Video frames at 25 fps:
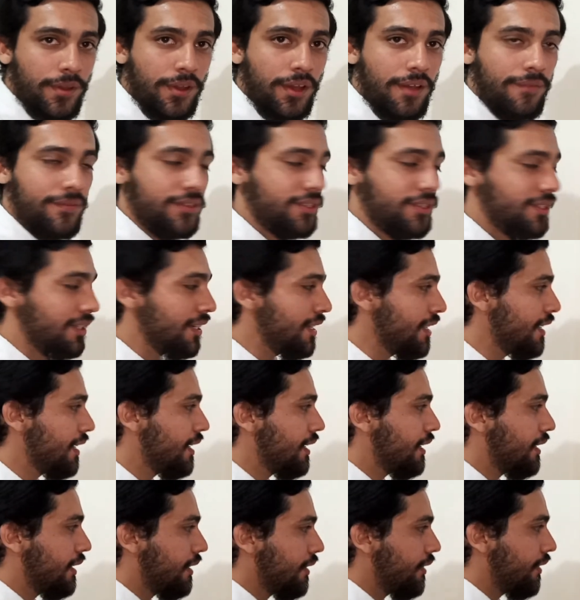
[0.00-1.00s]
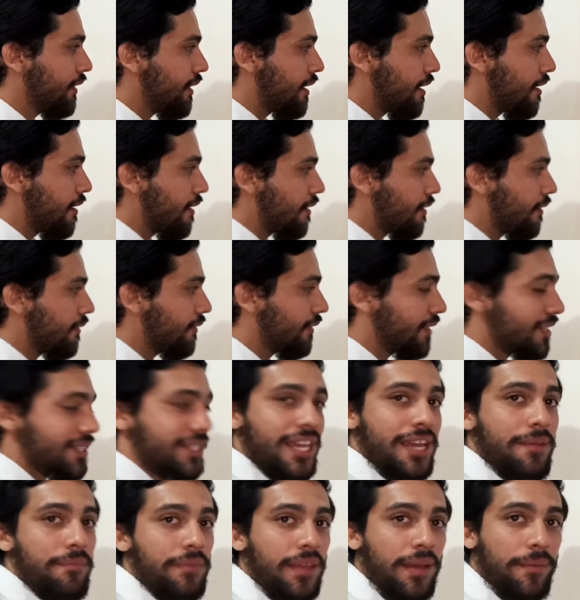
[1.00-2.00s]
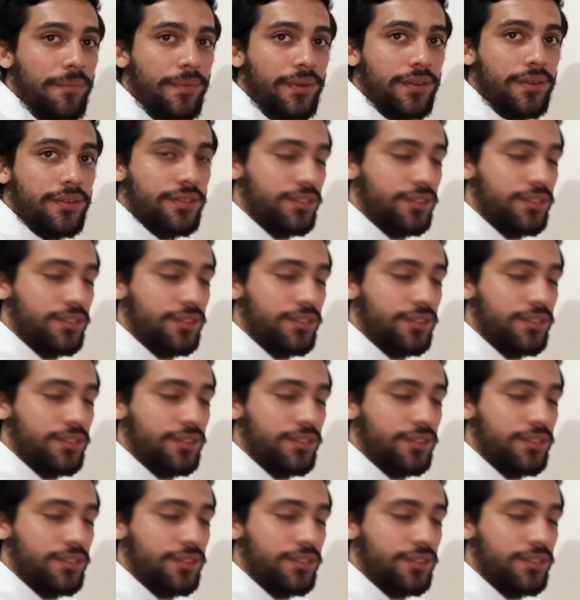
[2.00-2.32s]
obviously they are the same number.